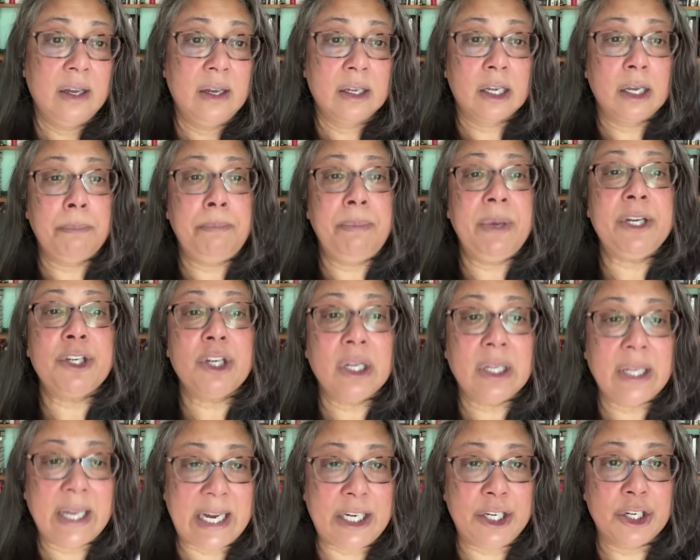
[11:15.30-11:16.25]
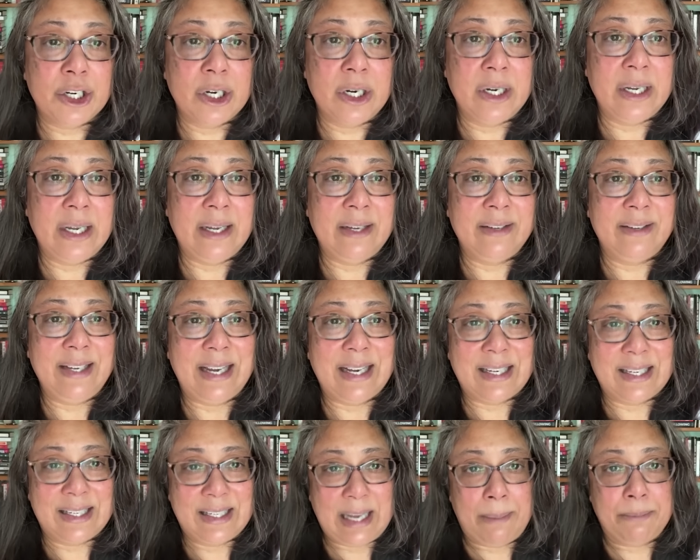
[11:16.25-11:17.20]
Capitulation is the
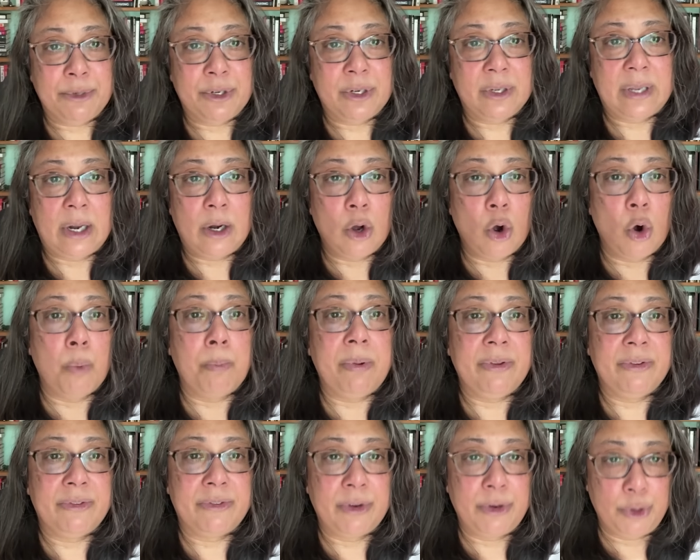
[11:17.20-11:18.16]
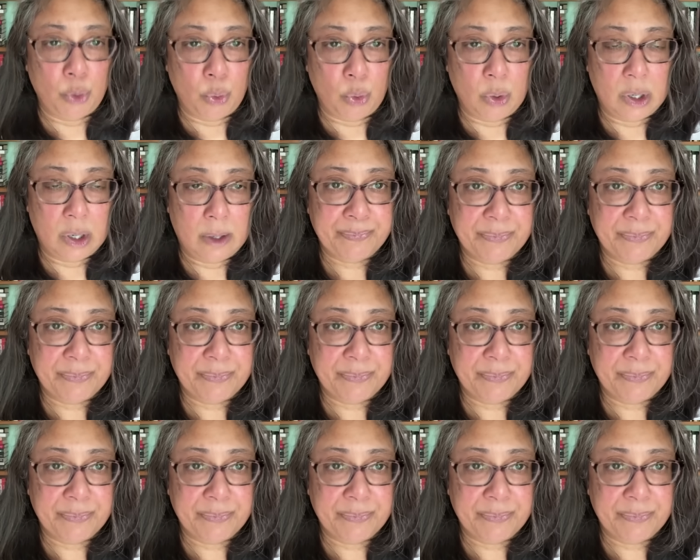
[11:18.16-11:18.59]
exception that opens the door.